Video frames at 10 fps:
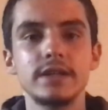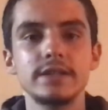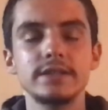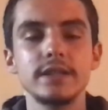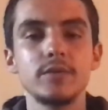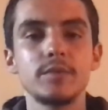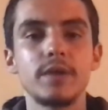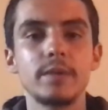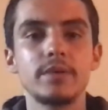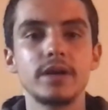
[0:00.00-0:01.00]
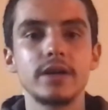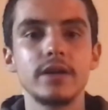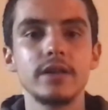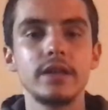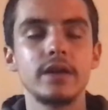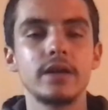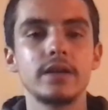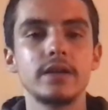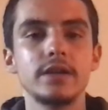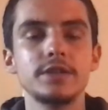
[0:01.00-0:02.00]
Dealing with my pug early on,
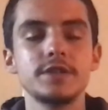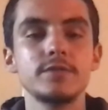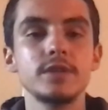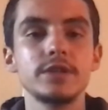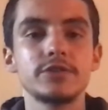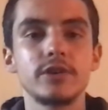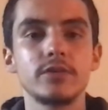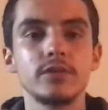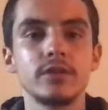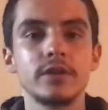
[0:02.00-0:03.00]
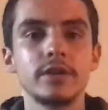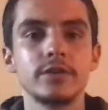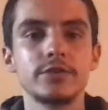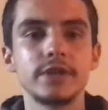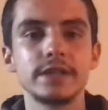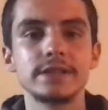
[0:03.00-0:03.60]
she really struggled learning her tricks,